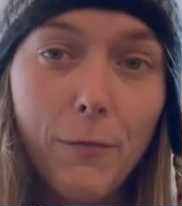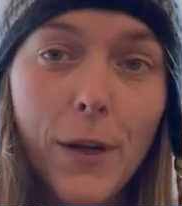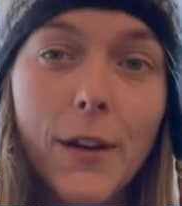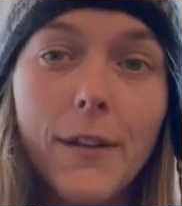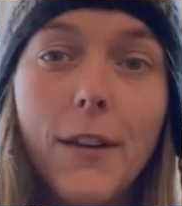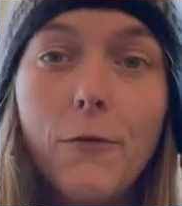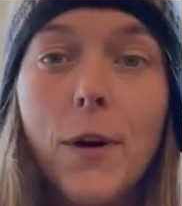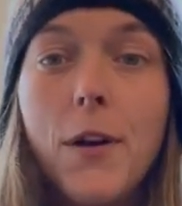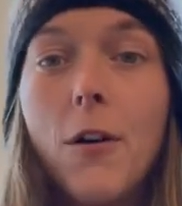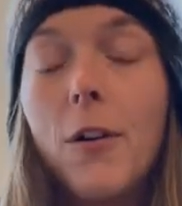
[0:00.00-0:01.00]
because if we're
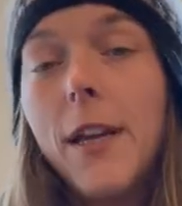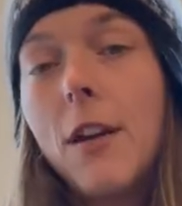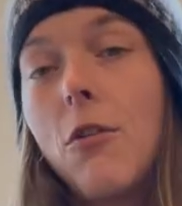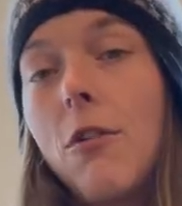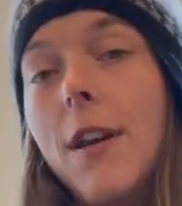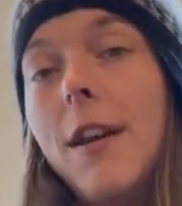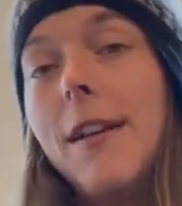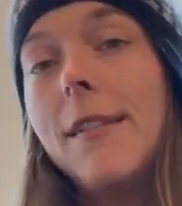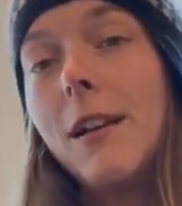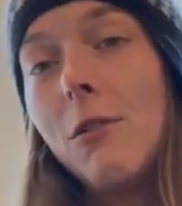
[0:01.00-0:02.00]
not
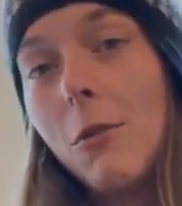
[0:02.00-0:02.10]
increasing what